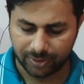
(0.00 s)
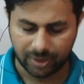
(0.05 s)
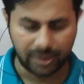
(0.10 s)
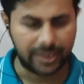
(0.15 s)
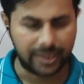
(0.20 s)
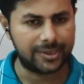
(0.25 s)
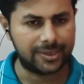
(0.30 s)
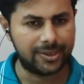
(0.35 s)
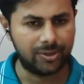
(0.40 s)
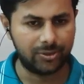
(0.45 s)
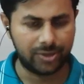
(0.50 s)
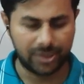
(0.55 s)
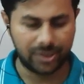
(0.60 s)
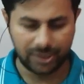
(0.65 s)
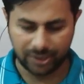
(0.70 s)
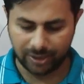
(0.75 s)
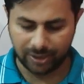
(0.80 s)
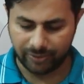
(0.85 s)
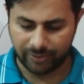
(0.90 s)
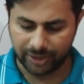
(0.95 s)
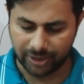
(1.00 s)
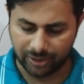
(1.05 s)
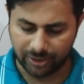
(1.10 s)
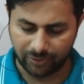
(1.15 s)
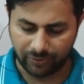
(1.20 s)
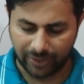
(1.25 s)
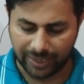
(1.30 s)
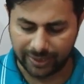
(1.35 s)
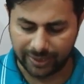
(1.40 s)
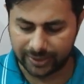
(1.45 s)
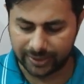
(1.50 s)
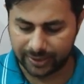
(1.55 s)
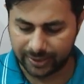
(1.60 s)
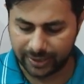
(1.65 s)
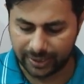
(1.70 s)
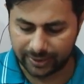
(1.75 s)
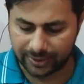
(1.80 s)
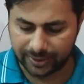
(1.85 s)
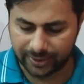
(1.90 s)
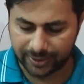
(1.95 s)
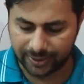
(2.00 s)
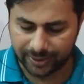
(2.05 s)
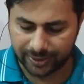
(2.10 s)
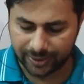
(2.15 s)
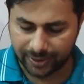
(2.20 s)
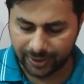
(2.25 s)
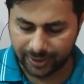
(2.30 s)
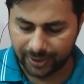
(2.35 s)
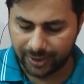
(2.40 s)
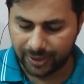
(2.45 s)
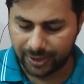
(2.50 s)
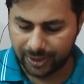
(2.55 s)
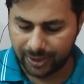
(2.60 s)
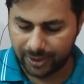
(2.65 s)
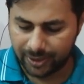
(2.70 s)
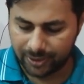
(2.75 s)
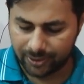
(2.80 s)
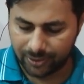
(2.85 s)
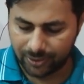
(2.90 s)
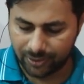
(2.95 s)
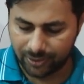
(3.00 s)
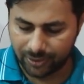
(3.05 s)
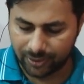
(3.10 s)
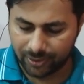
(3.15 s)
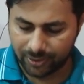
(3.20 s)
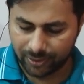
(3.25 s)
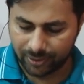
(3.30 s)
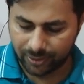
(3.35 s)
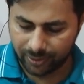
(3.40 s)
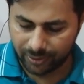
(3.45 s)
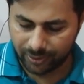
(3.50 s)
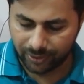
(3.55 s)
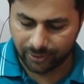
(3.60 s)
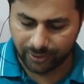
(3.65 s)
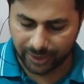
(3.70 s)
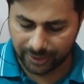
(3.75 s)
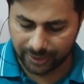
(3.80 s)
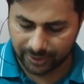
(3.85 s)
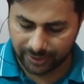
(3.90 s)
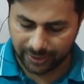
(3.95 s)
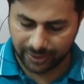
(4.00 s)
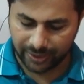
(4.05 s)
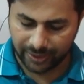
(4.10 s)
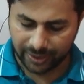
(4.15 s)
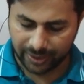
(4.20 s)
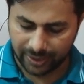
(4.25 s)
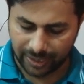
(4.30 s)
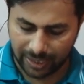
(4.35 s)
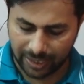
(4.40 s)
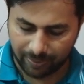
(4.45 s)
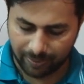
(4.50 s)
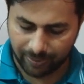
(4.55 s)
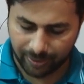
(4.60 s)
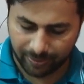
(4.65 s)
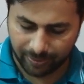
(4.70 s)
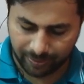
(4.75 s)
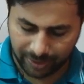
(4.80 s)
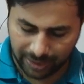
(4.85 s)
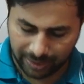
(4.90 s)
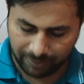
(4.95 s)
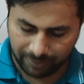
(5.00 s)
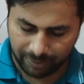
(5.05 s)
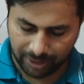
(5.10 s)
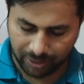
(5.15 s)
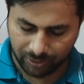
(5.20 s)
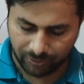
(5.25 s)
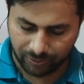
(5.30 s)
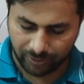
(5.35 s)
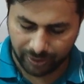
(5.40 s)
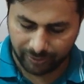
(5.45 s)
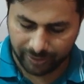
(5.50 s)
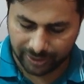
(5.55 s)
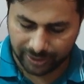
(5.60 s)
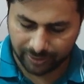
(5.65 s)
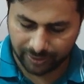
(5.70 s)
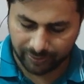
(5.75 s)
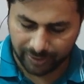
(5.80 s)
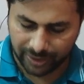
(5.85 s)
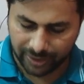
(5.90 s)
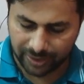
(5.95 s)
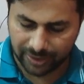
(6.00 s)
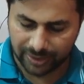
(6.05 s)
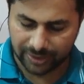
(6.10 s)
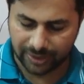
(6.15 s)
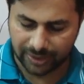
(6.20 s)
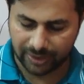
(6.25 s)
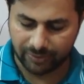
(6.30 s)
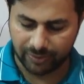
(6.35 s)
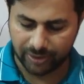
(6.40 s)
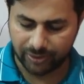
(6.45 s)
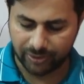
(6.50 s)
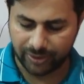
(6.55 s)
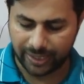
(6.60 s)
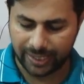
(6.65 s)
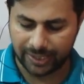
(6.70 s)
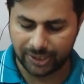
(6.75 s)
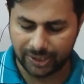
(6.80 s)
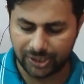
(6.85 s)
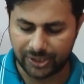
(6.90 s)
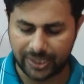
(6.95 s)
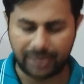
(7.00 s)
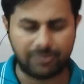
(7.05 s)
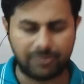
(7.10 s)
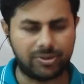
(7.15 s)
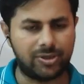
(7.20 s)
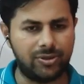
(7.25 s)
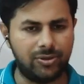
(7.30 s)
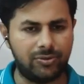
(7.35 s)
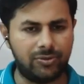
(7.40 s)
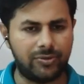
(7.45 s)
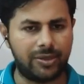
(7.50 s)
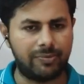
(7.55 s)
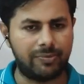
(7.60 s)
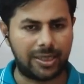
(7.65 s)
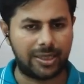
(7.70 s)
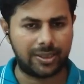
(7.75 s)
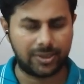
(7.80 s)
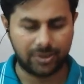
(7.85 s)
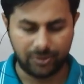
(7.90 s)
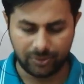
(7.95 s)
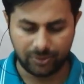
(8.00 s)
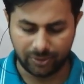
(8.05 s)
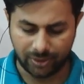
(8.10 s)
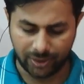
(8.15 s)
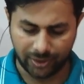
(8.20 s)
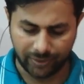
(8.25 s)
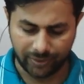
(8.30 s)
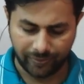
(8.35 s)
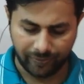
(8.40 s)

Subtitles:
Let's use this equation twice, that's it. So you can say half of m into V1 square is equal to h times nu1 minus nu naught,